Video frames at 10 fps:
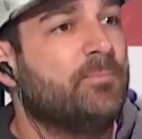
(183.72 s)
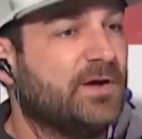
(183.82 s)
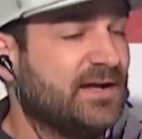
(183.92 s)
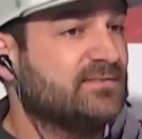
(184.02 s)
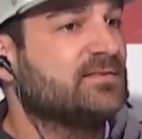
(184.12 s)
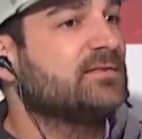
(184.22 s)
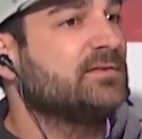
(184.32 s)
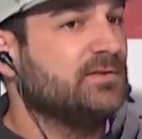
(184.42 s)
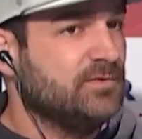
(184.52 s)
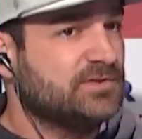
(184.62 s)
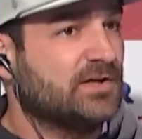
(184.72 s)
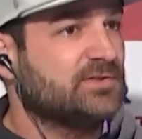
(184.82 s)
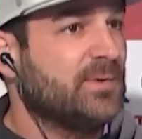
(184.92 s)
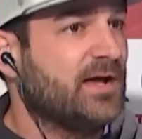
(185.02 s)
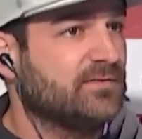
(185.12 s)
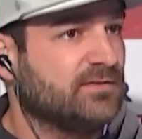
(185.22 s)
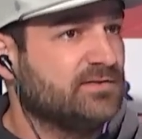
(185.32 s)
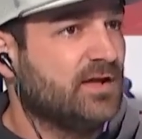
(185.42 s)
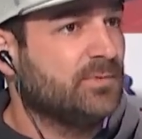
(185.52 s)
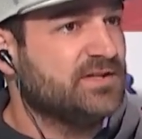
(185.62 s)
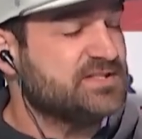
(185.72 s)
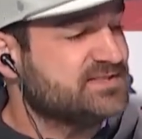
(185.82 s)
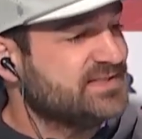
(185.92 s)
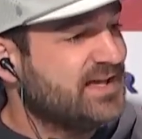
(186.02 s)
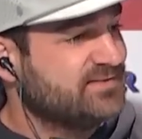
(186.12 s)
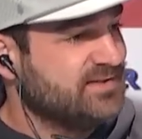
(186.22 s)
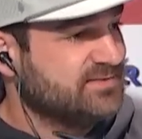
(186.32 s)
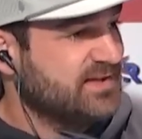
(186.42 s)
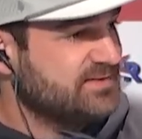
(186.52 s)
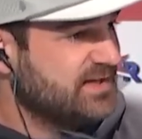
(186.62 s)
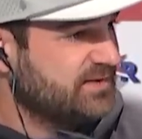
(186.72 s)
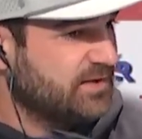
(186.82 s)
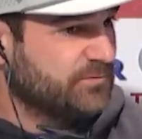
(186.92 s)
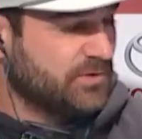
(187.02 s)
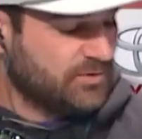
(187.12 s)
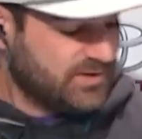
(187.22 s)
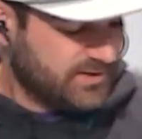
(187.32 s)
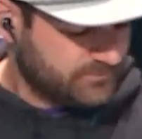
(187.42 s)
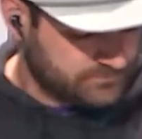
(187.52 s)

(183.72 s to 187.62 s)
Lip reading: but you talked about the double-digit sack seasons that he's had there for Notre Dame.